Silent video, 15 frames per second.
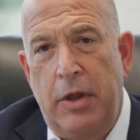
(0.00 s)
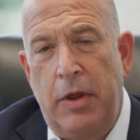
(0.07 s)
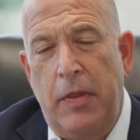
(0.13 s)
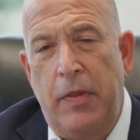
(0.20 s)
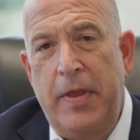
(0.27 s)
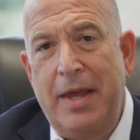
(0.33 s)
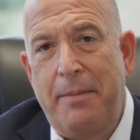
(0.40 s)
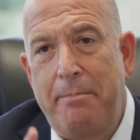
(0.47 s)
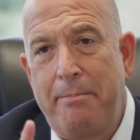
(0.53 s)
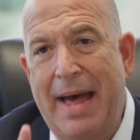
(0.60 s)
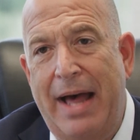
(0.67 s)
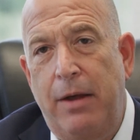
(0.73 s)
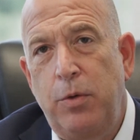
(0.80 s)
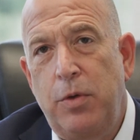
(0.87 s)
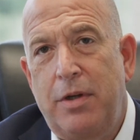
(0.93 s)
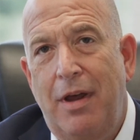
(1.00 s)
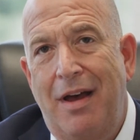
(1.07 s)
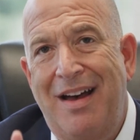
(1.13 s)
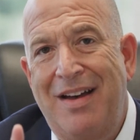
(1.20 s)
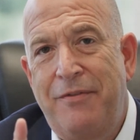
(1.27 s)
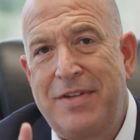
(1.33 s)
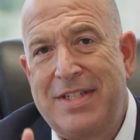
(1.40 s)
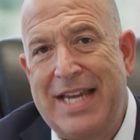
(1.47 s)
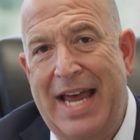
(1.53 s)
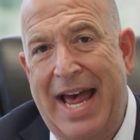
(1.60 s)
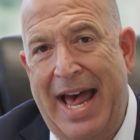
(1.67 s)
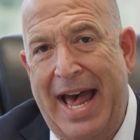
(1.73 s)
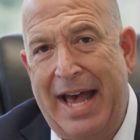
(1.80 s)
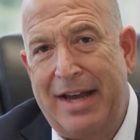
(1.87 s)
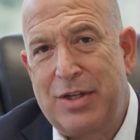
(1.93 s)
the amount of
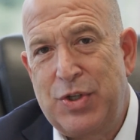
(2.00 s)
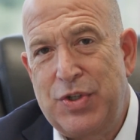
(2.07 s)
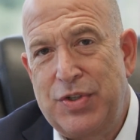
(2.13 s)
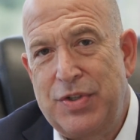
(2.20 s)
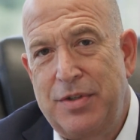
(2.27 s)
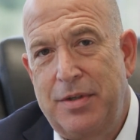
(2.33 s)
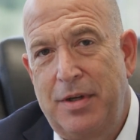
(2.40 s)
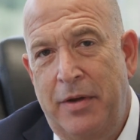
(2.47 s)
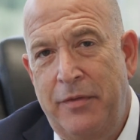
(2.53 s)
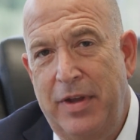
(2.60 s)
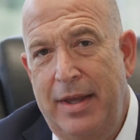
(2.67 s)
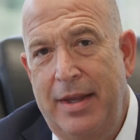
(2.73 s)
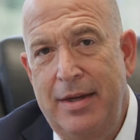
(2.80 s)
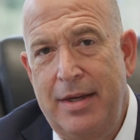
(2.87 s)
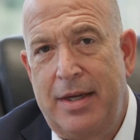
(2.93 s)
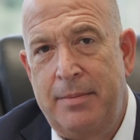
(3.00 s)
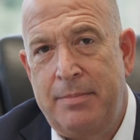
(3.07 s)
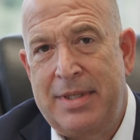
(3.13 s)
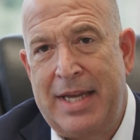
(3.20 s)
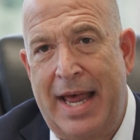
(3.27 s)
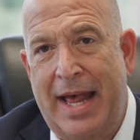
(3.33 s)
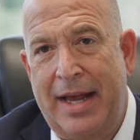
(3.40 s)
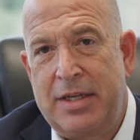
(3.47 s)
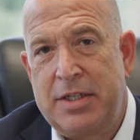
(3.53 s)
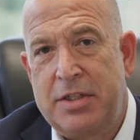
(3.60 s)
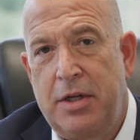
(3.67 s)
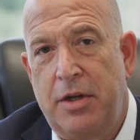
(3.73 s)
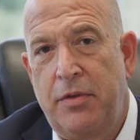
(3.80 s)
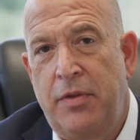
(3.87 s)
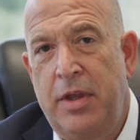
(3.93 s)
tax, of income tax,
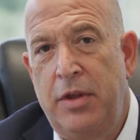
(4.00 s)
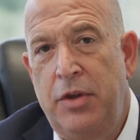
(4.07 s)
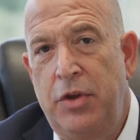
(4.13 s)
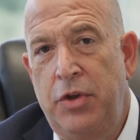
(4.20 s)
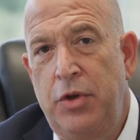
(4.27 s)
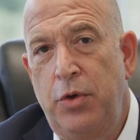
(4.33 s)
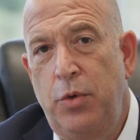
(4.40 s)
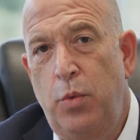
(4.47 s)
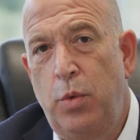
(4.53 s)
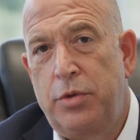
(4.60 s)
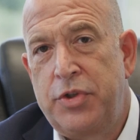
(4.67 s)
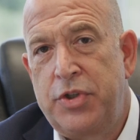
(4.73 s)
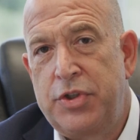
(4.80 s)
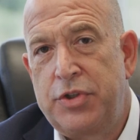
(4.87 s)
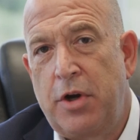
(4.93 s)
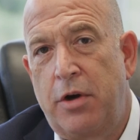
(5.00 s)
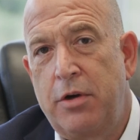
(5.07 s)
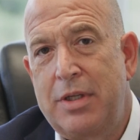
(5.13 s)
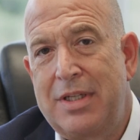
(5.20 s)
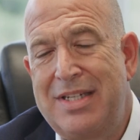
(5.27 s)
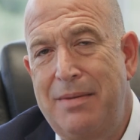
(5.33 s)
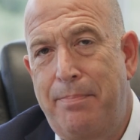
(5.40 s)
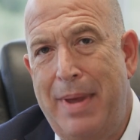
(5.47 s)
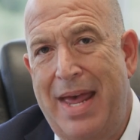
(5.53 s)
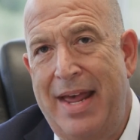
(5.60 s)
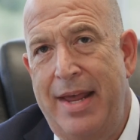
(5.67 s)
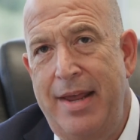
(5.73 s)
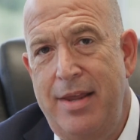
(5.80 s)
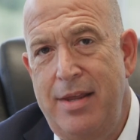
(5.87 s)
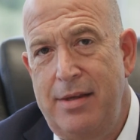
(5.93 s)
that you will start to
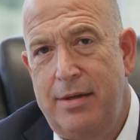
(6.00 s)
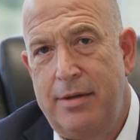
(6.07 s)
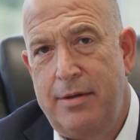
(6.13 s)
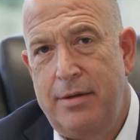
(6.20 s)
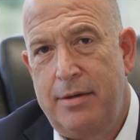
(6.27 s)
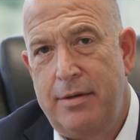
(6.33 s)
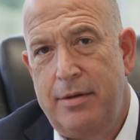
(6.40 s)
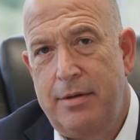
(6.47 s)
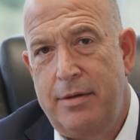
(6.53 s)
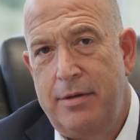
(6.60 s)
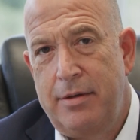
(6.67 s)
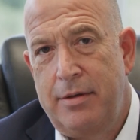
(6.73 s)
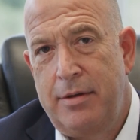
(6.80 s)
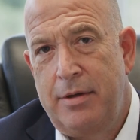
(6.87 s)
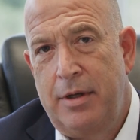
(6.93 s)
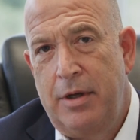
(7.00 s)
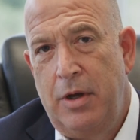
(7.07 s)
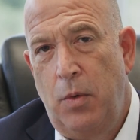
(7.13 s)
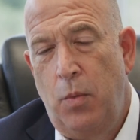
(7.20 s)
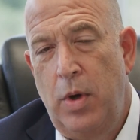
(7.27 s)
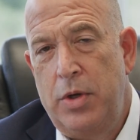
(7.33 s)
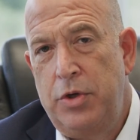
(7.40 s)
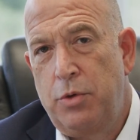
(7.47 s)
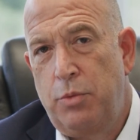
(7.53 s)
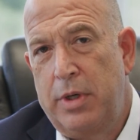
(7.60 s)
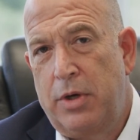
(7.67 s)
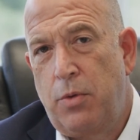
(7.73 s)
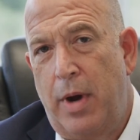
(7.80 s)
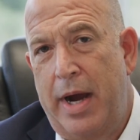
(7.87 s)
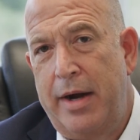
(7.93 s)
pay when you're
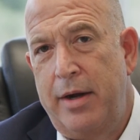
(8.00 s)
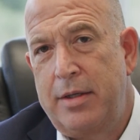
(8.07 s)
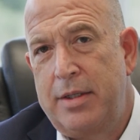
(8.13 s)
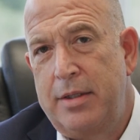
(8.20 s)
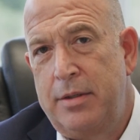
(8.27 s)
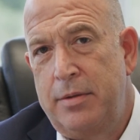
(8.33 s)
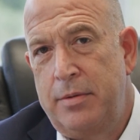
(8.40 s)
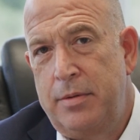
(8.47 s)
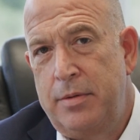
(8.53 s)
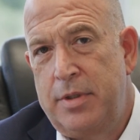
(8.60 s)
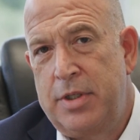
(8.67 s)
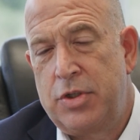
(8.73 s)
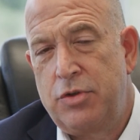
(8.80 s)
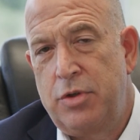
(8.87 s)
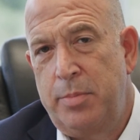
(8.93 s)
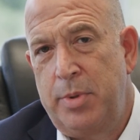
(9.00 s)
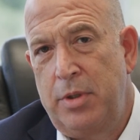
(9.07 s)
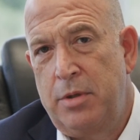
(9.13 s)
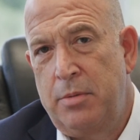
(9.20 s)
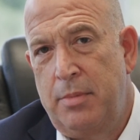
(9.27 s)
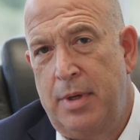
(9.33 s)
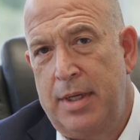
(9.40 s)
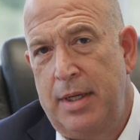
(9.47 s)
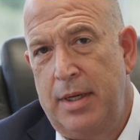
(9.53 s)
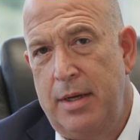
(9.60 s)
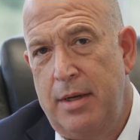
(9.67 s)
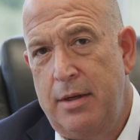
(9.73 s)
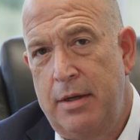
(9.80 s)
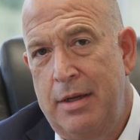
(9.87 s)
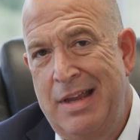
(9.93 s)
required to distribute your money
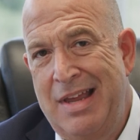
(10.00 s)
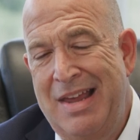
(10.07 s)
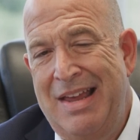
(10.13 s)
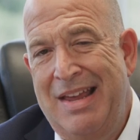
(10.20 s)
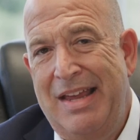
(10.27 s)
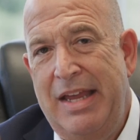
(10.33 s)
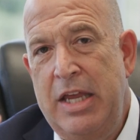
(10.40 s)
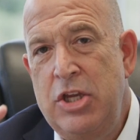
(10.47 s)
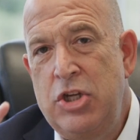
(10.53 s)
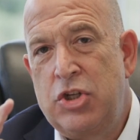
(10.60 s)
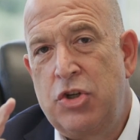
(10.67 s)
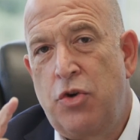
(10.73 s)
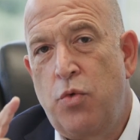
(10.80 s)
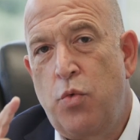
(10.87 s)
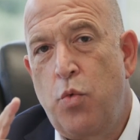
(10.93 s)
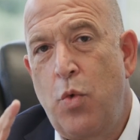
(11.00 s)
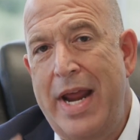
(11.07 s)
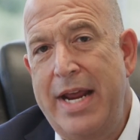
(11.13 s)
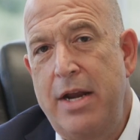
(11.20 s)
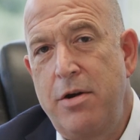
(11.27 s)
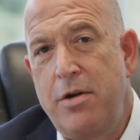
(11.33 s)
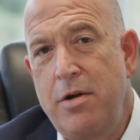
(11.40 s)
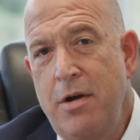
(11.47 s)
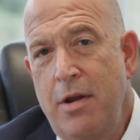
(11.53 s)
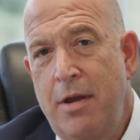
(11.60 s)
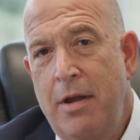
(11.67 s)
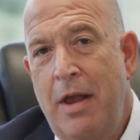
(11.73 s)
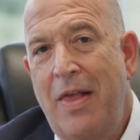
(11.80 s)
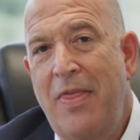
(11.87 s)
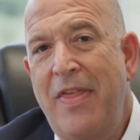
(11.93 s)
is greater
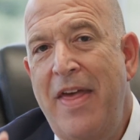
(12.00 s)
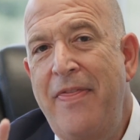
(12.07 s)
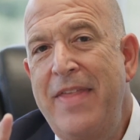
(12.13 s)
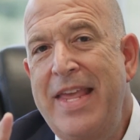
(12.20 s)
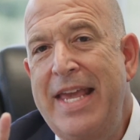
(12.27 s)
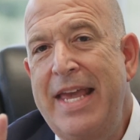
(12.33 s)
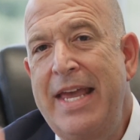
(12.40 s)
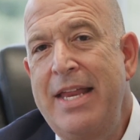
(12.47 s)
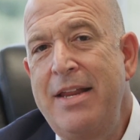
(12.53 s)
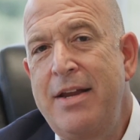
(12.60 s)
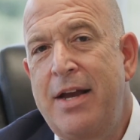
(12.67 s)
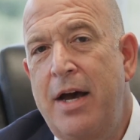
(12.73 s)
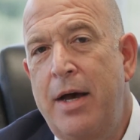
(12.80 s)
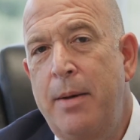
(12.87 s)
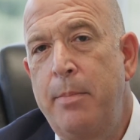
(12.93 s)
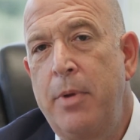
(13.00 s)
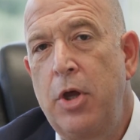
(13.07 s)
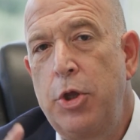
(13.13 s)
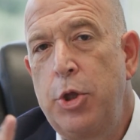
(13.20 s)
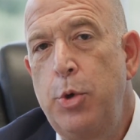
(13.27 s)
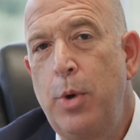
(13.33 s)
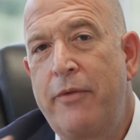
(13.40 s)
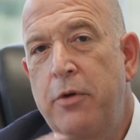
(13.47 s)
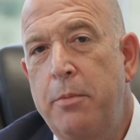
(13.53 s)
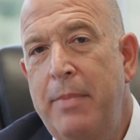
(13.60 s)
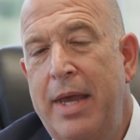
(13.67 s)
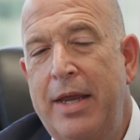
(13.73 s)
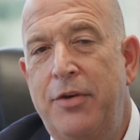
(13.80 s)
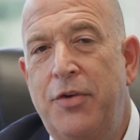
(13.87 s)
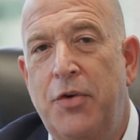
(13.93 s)
than the income you ever
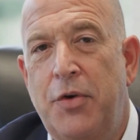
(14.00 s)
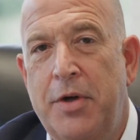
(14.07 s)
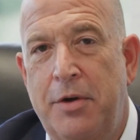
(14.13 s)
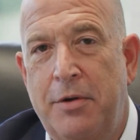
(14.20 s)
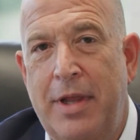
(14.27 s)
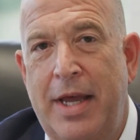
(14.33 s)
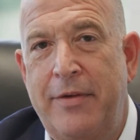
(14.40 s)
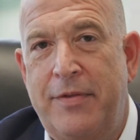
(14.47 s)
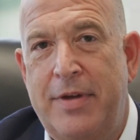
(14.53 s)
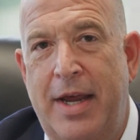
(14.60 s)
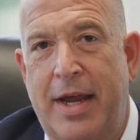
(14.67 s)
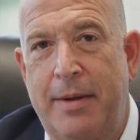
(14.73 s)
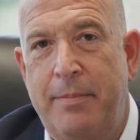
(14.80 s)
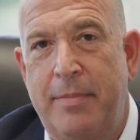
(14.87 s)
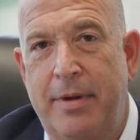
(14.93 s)
made during your lifetime.